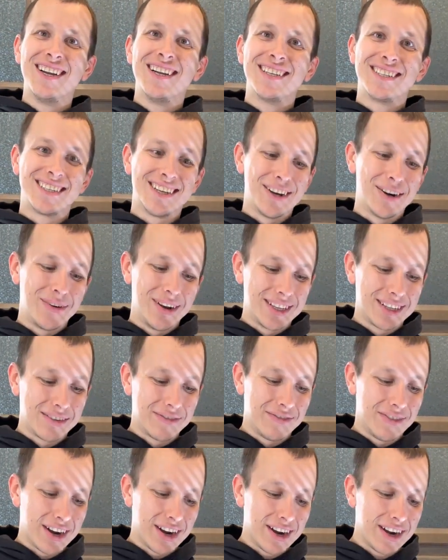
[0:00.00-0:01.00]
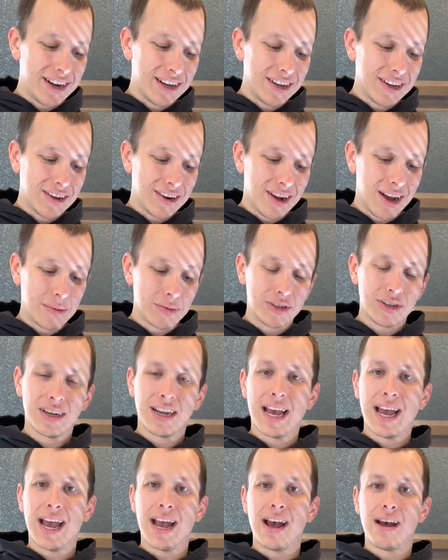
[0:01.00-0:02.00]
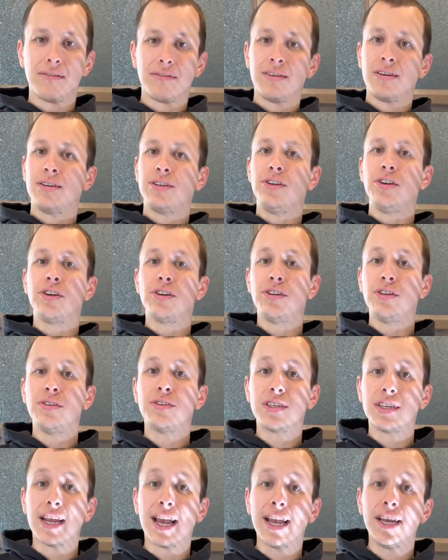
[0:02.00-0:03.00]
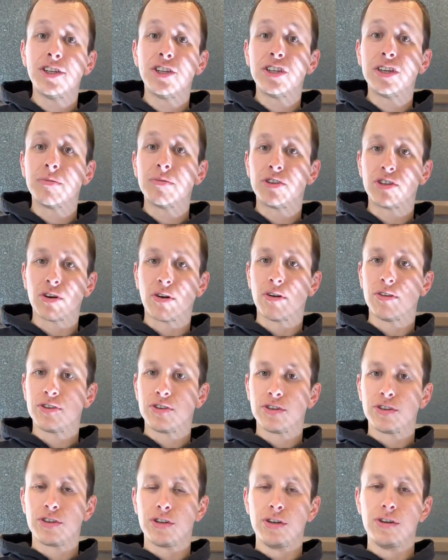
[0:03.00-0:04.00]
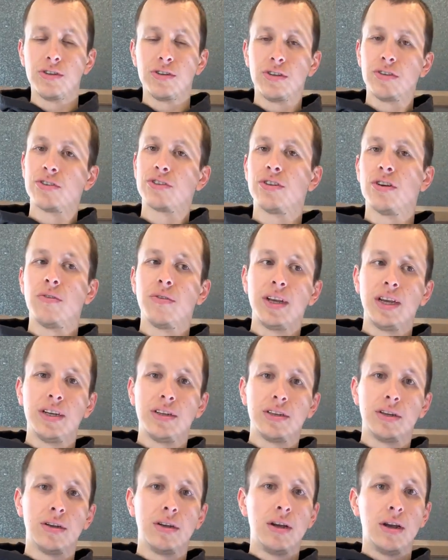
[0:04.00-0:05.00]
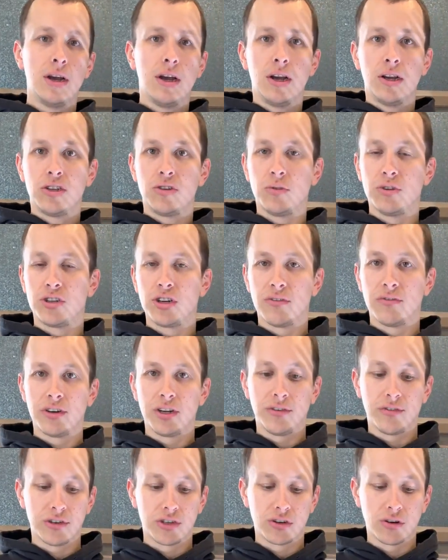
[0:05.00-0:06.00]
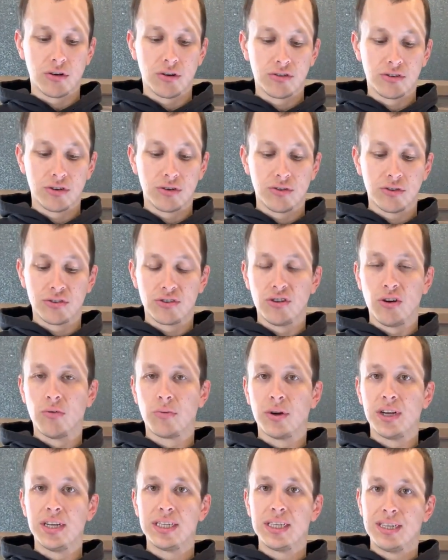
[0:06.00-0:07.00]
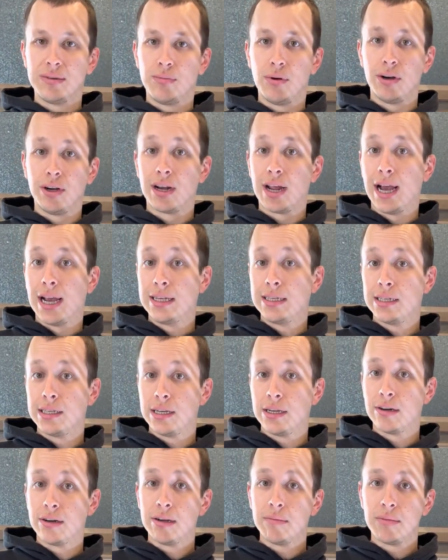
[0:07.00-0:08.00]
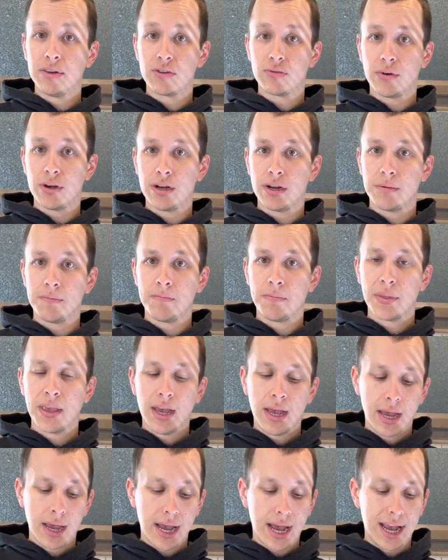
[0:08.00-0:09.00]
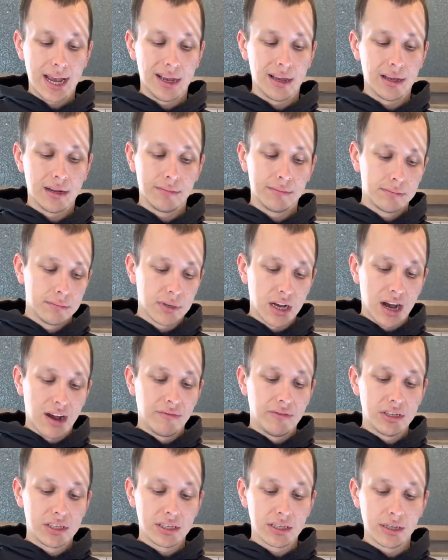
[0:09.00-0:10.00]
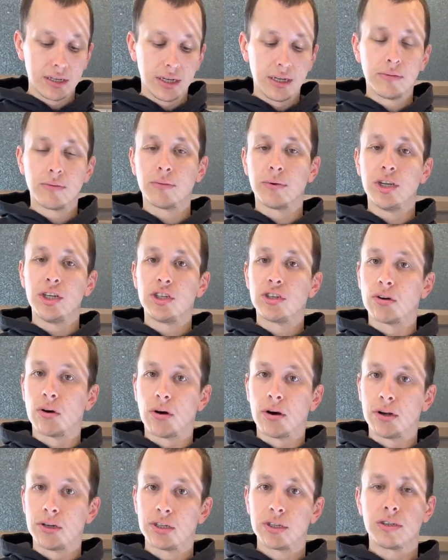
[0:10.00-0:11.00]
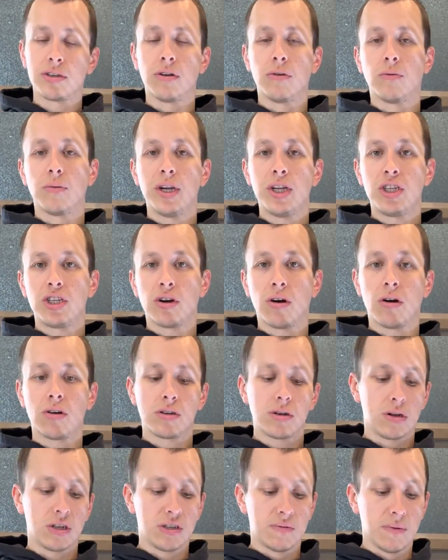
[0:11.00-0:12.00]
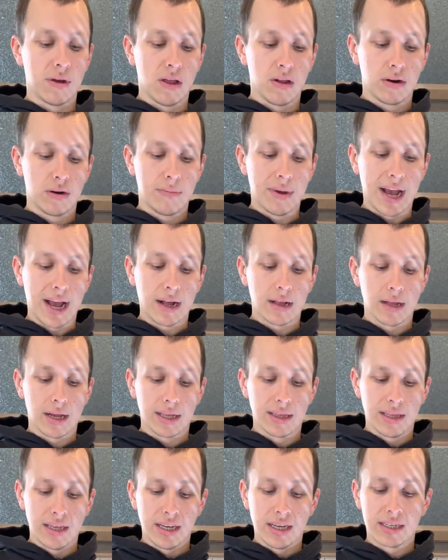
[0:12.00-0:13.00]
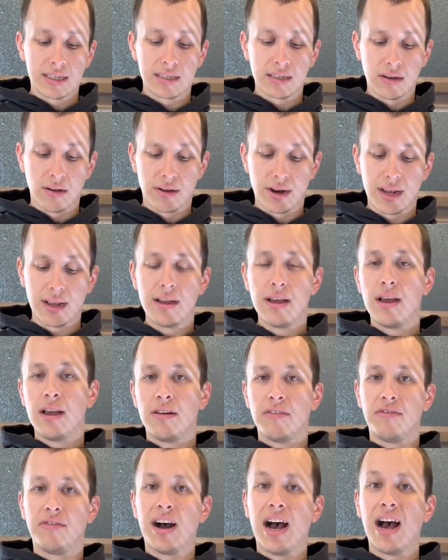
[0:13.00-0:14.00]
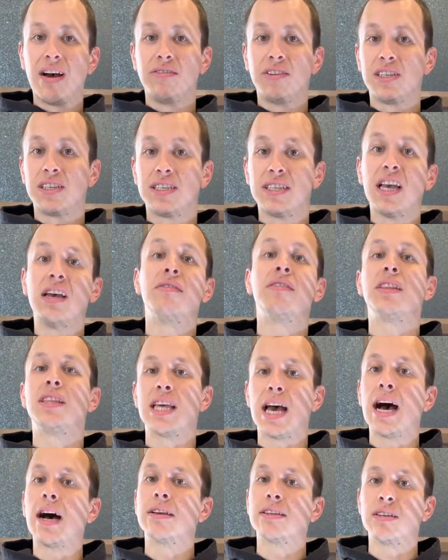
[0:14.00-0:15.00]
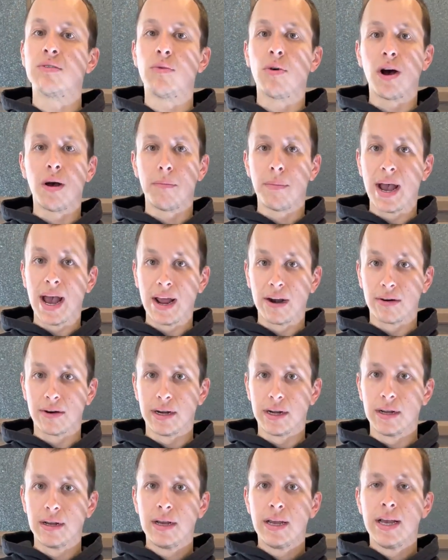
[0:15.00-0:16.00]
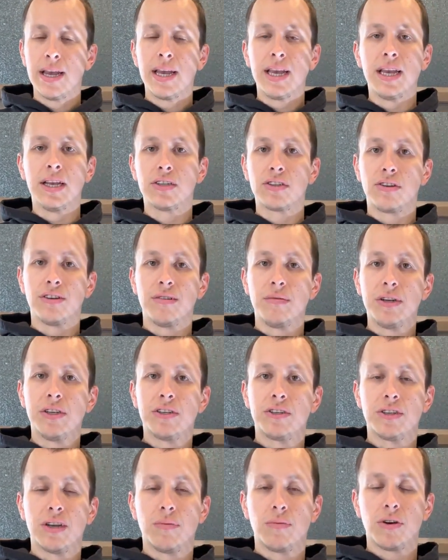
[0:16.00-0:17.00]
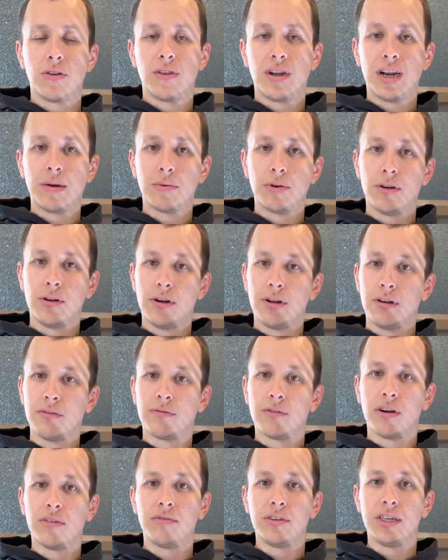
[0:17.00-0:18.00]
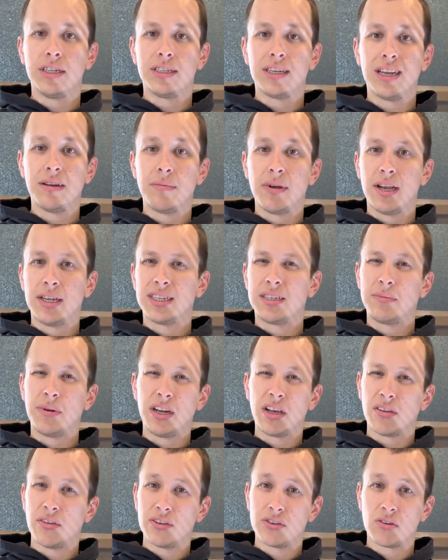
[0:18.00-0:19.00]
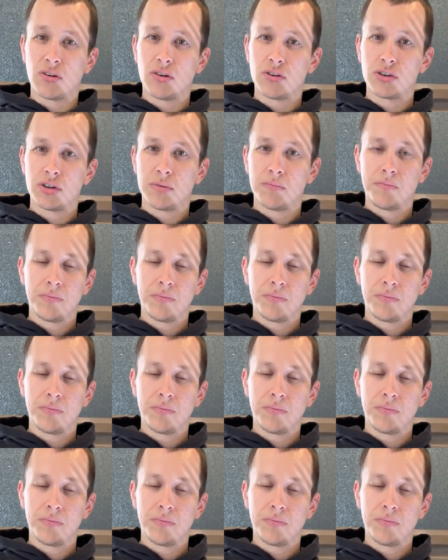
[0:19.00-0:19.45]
So it's a very good option to have. You can use an AGM charger too, so there's no need to switch over a different charger, or there's no reason to put an isolator in between them. And obviously recharge. So recharge on a smaller pack like this on a 5 to 7,000 watt battery is going to be somewhere in the neighborhood of roughly 10 minutes depending on the charge.